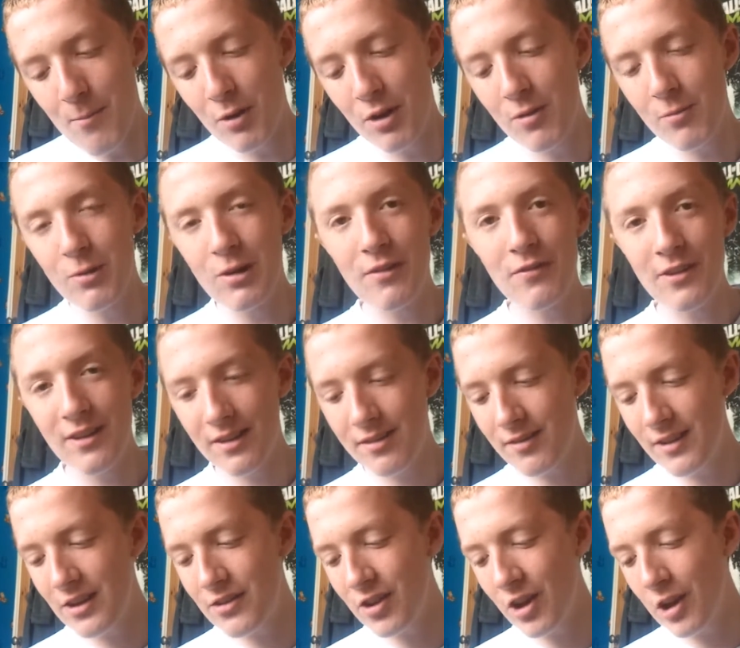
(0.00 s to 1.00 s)
Modern Warfare
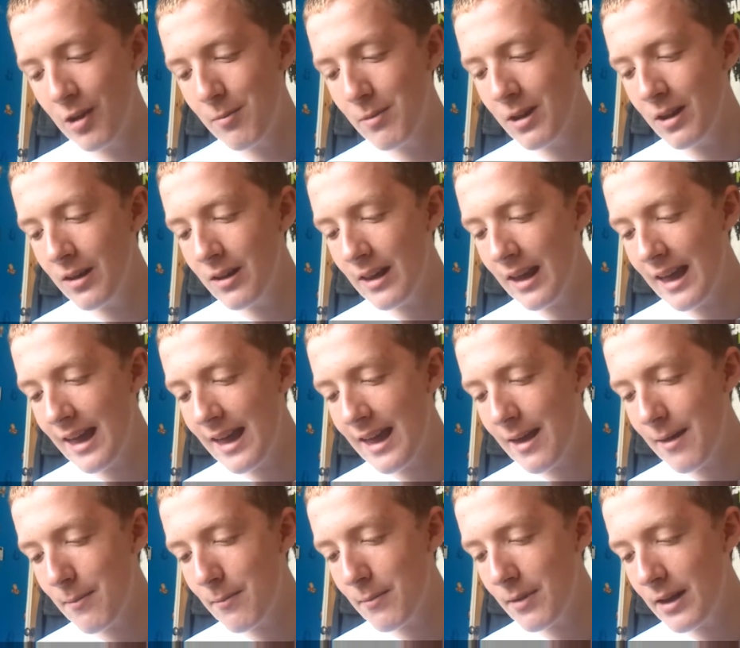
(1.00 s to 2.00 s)
3 Terminal
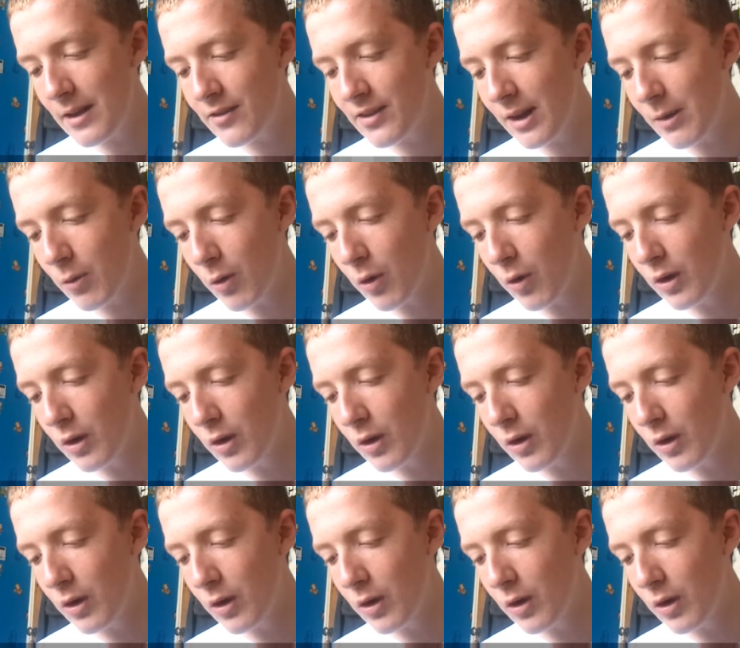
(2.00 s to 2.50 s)
is out